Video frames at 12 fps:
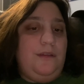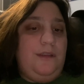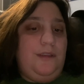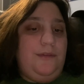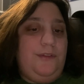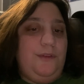
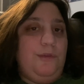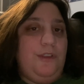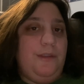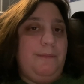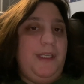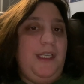if you want
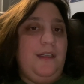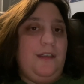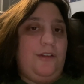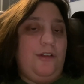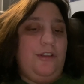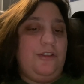to be a
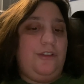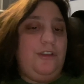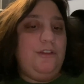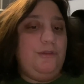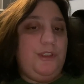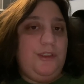cross
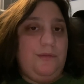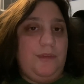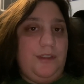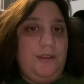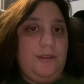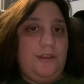country
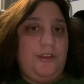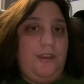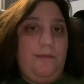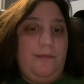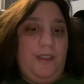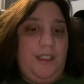runner or
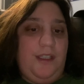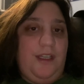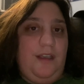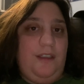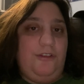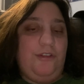something like that,
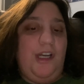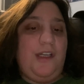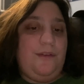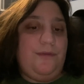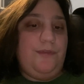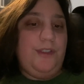like track
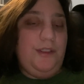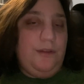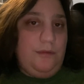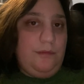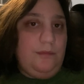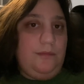and
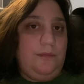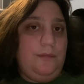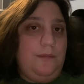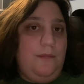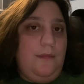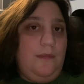field,
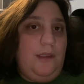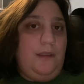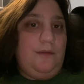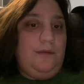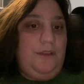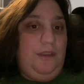
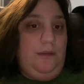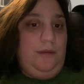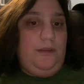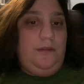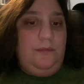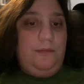do
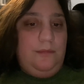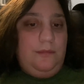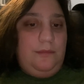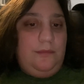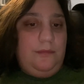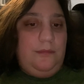it.
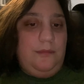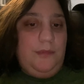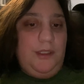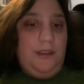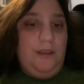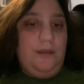
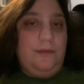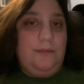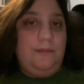You know?